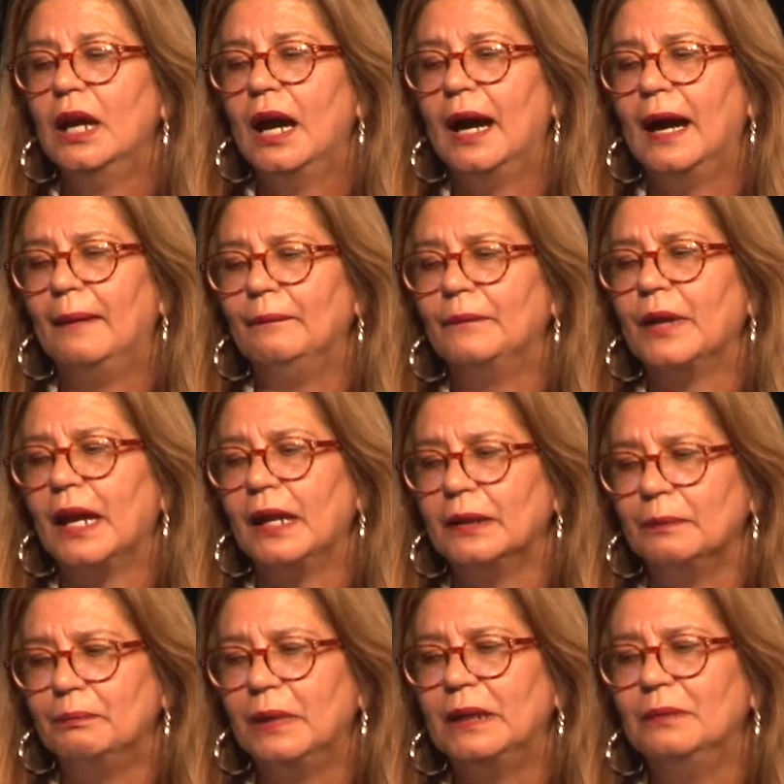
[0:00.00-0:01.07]
And
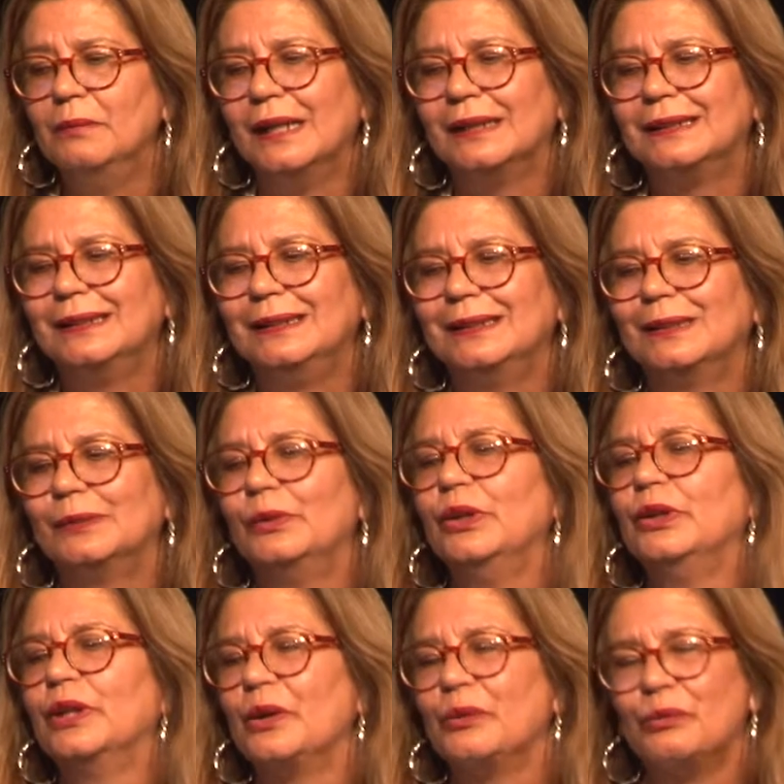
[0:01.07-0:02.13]
the big messages
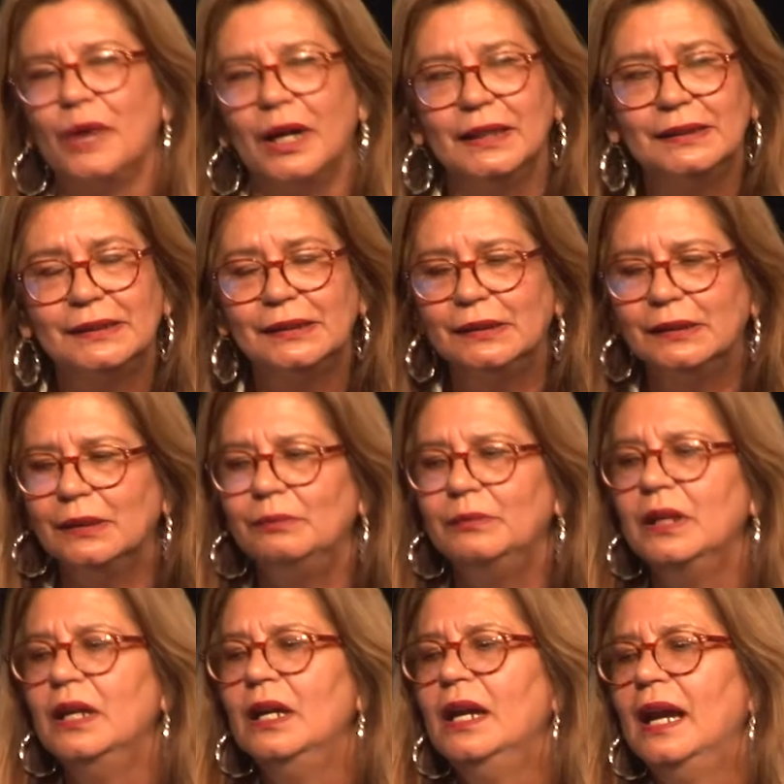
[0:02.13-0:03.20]
were that
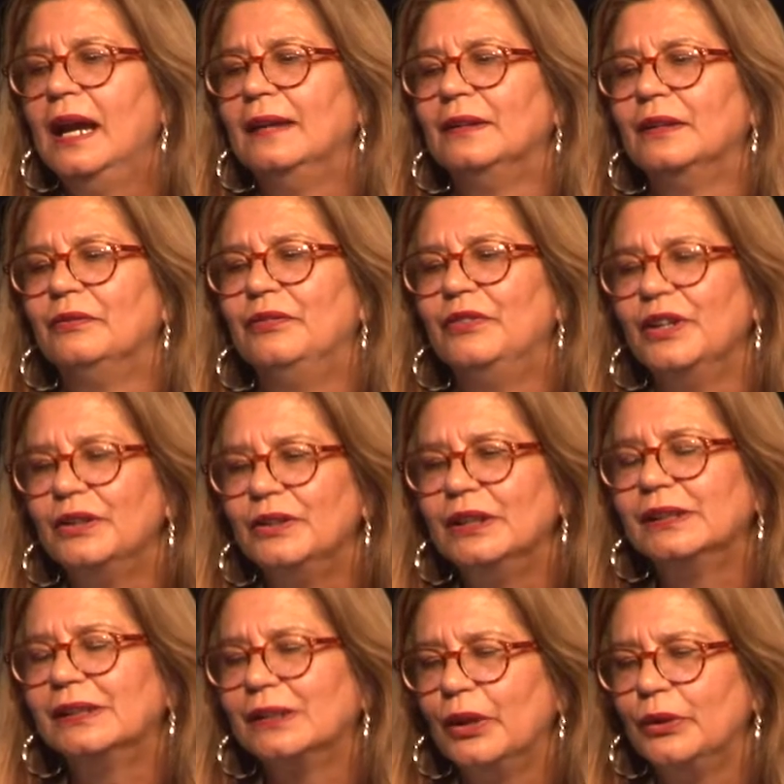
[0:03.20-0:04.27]
racism and the
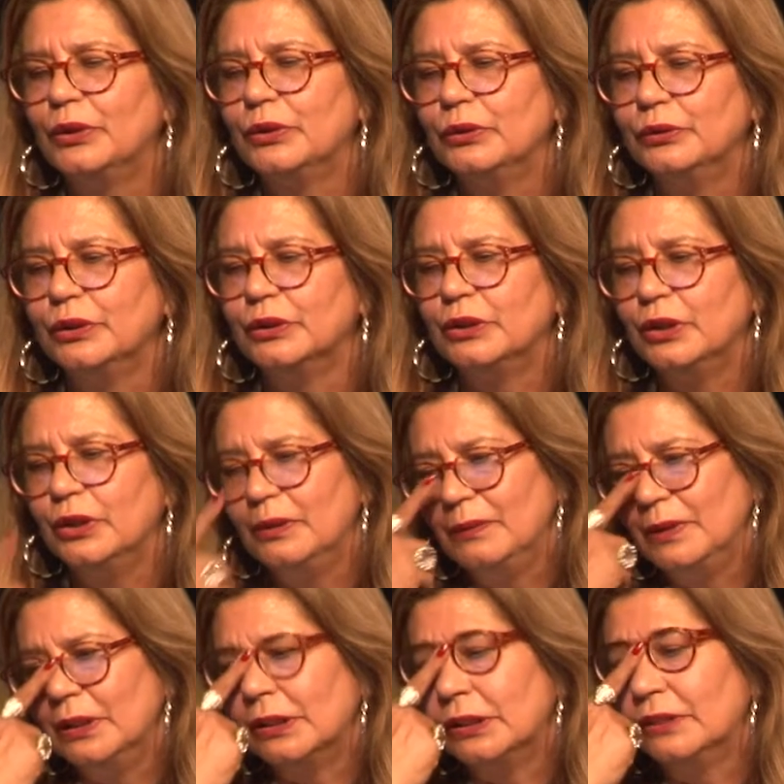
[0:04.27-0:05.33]
various social
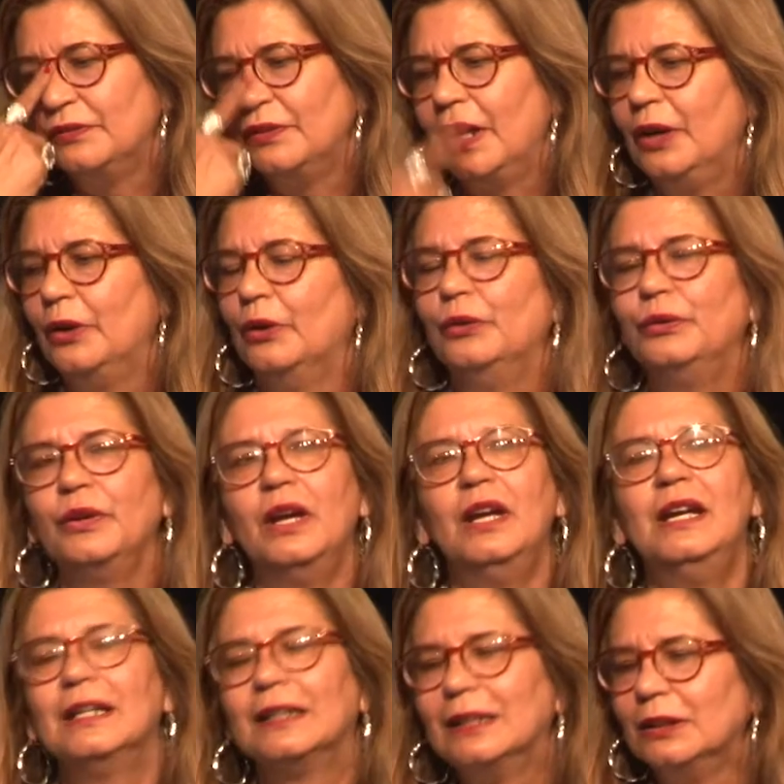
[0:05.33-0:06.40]
determinants of health
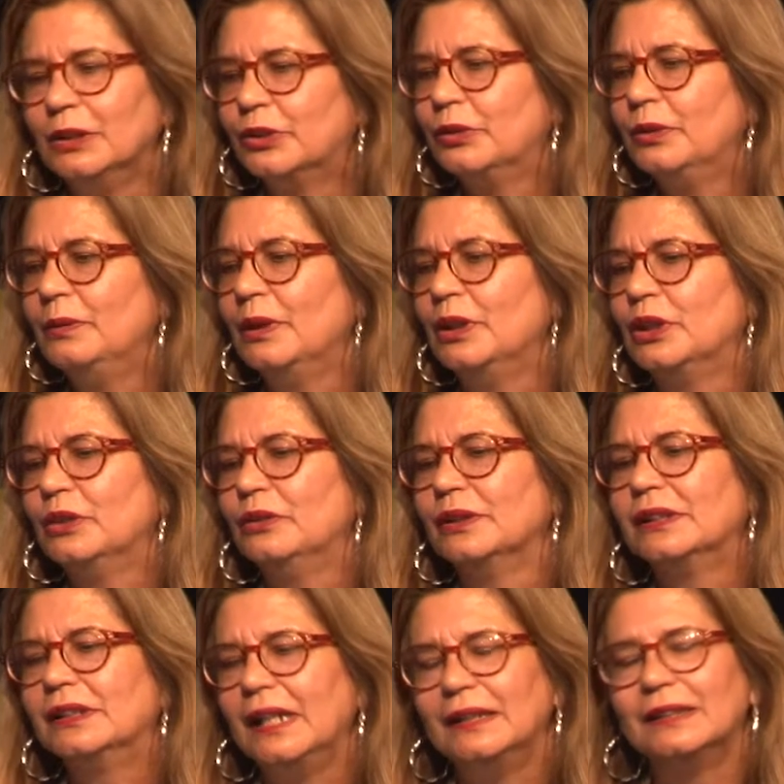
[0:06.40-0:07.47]
contribute to a
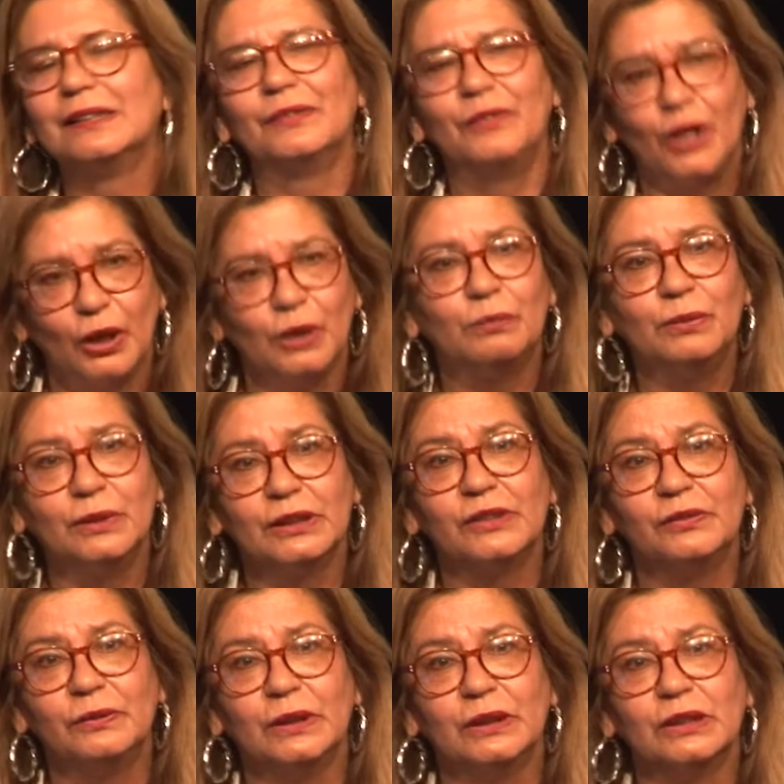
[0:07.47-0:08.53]
sense of
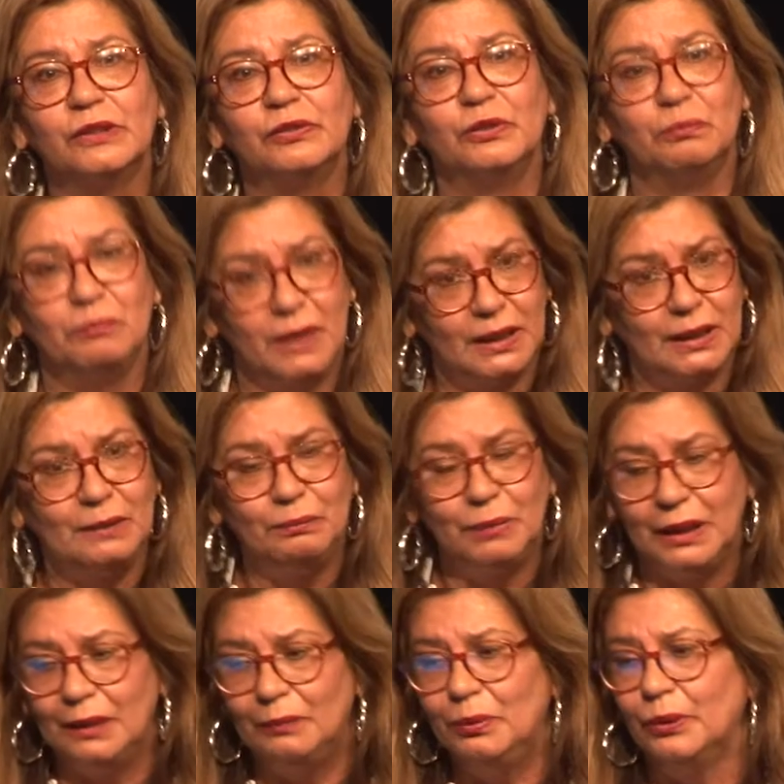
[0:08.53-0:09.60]
hopelessness for many
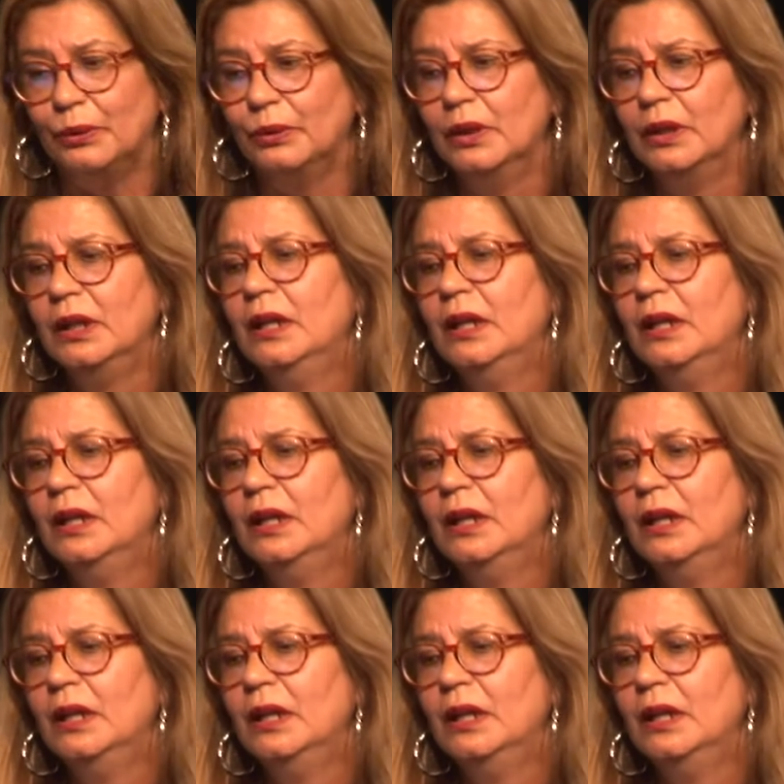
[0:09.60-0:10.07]
people.